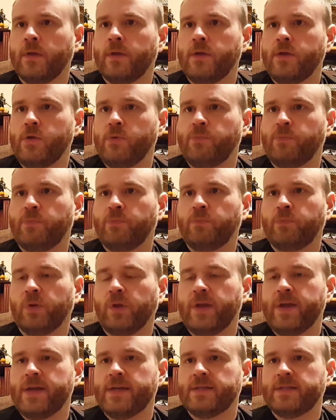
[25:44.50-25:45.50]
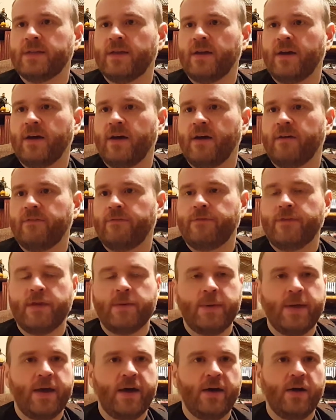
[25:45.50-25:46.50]
You play as a
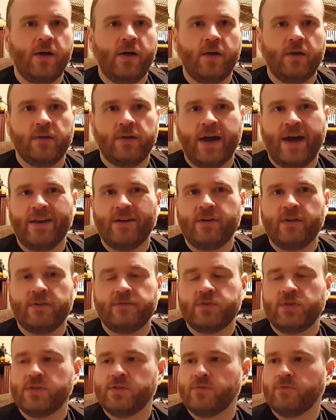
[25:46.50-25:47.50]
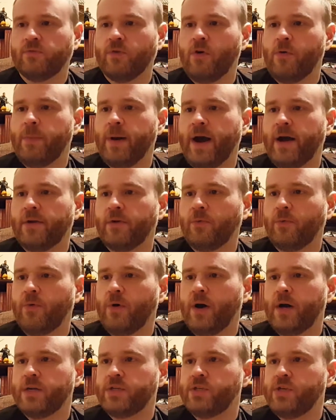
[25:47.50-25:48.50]
female. I don't know if she's a robot or
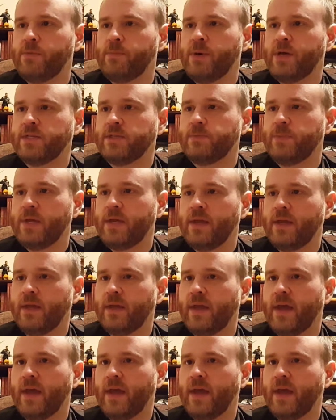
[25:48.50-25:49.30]
what. She must be.